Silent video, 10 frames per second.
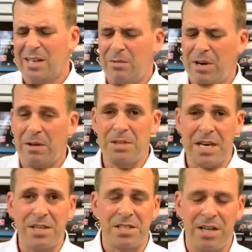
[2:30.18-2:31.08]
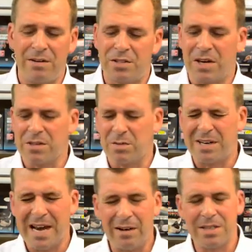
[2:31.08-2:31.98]
when it was an engineering trouser,
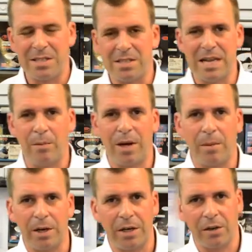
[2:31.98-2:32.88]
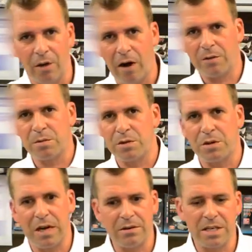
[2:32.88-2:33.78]
but now this has now become like a craftsman
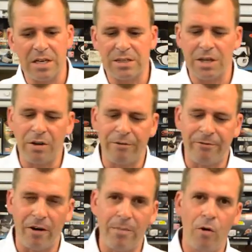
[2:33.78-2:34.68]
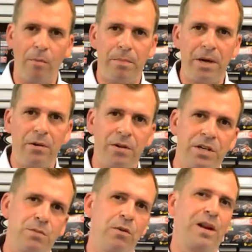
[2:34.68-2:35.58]
trouser, and so you'll find more
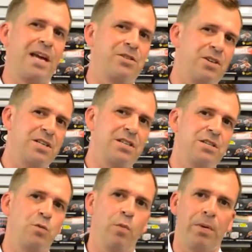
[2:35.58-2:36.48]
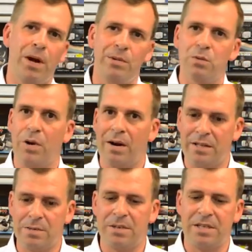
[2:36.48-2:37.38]
builders, more electricians, more plumbers
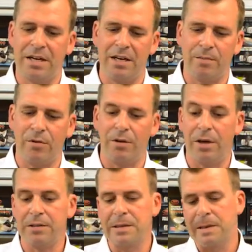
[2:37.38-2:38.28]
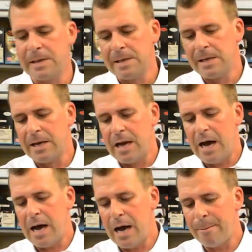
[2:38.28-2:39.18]
wearing this particular product.
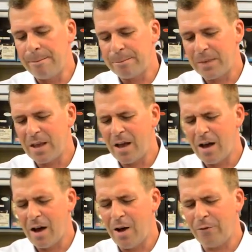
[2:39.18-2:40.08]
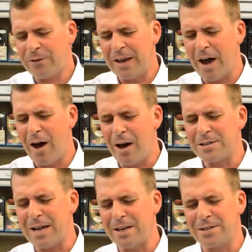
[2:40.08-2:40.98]
I often get
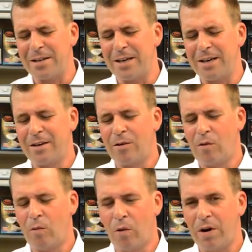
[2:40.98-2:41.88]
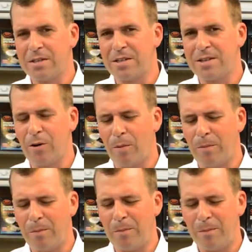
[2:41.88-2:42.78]
asked, actually, what is this little
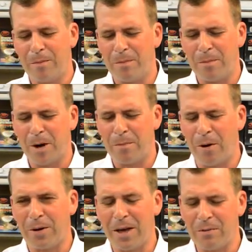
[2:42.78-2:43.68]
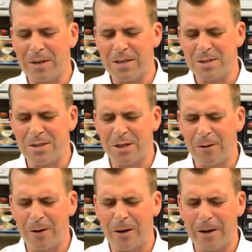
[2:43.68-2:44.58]
like pocket with these
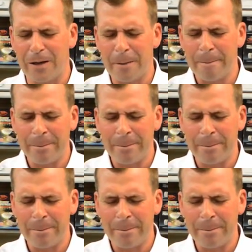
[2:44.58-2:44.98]
two like